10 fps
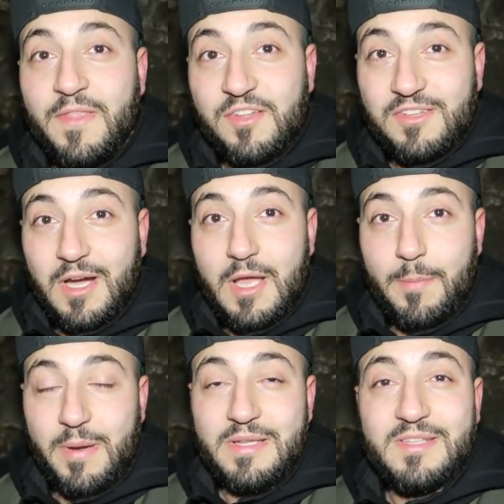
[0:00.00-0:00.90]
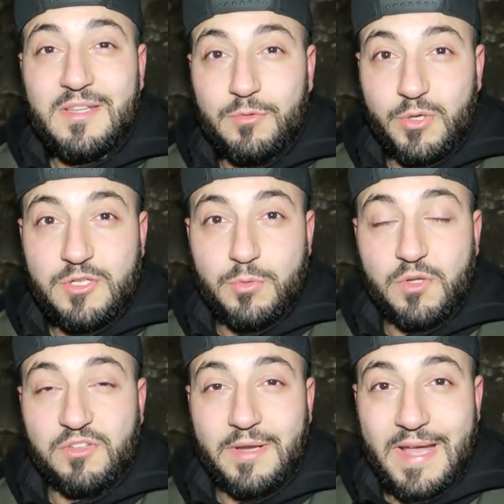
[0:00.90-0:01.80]
And this guy apparently did
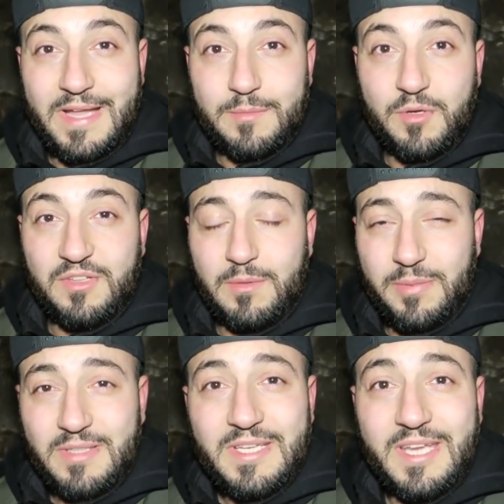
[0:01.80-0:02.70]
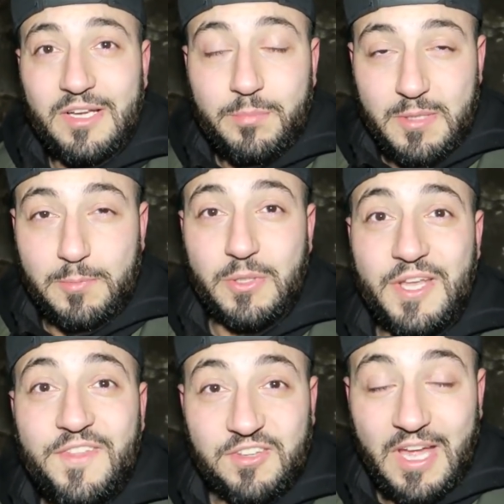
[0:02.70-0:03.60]
rituals on animals and apparently killed people
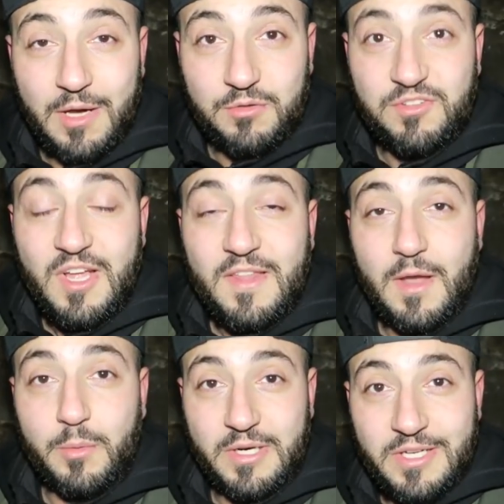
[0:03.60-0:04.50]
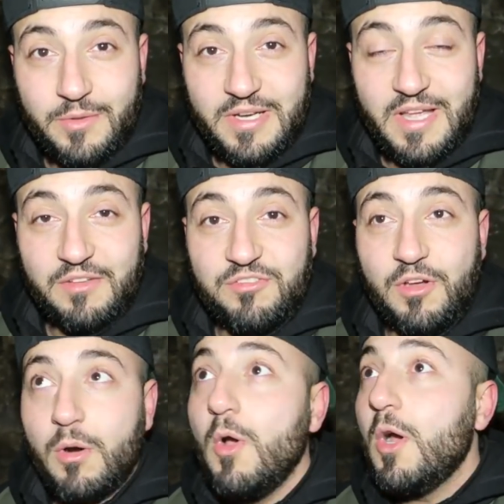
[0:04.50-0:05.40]
in this house that we're in right now.
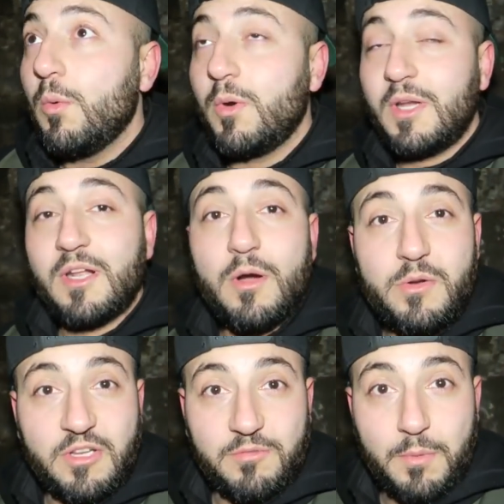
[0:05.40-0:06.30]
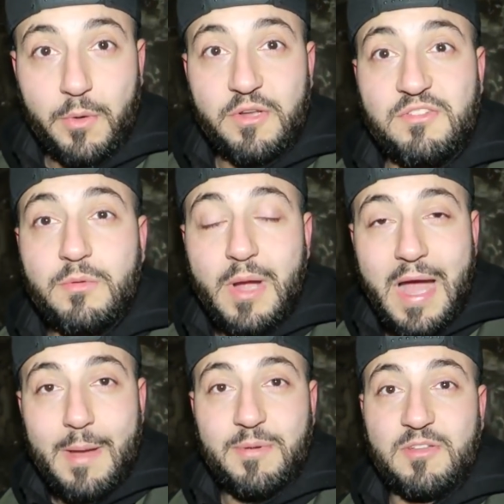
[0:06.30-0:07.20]
So we're gonna go and explore it, see
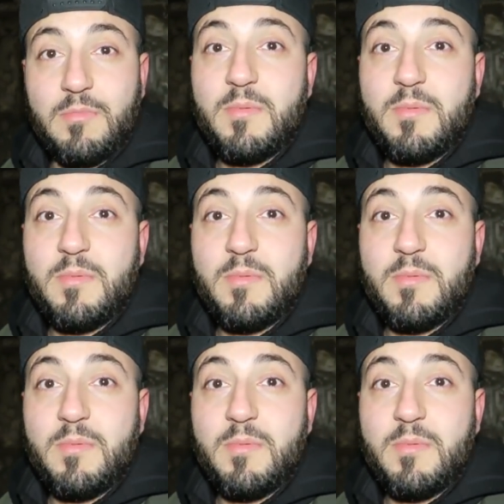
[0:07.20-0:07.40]
what happens.